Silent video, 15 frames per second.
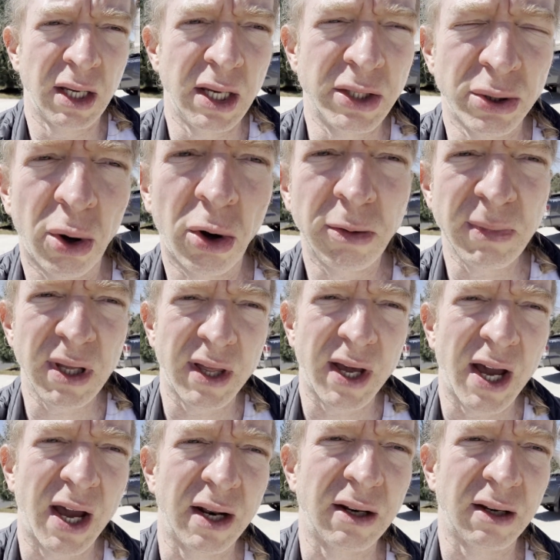He told me
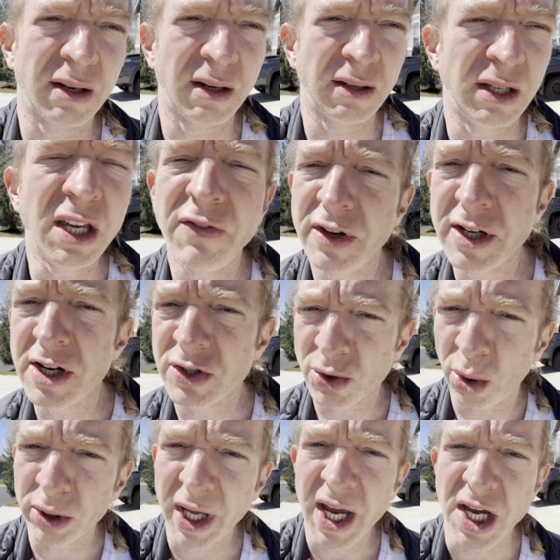that even in his
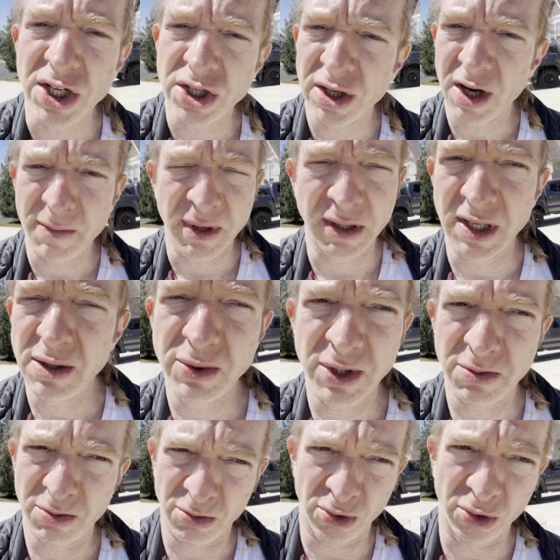old age, I mean, he
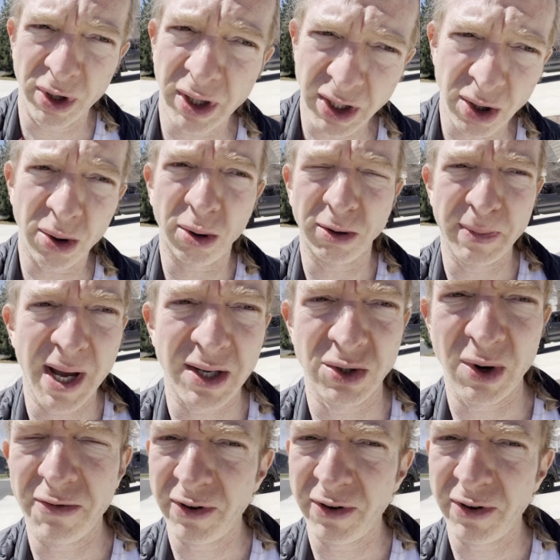was really old back then.